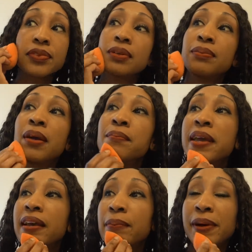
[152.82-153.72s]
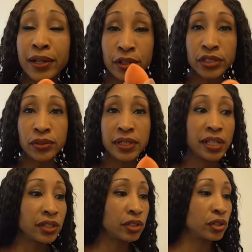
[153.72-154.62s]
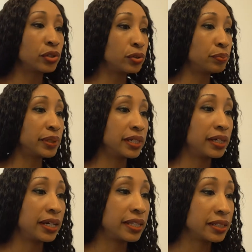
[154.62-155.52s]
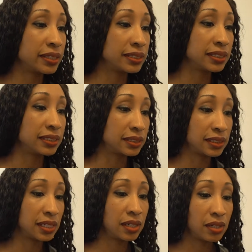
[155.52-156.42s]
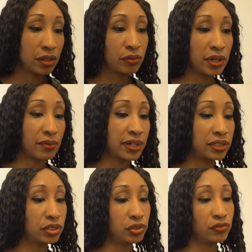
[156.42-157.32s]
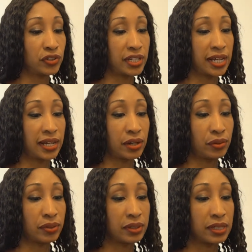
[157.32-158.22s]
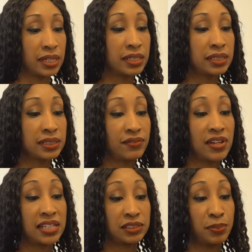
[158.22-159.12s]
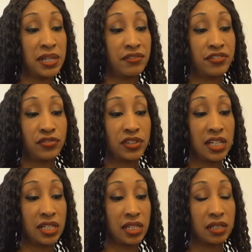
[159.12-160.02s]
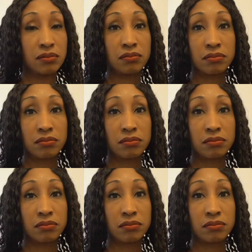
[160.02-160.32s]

my makeup. I could do another coat, but I think this is what I want to do for now. And it does have SPF 15 in it.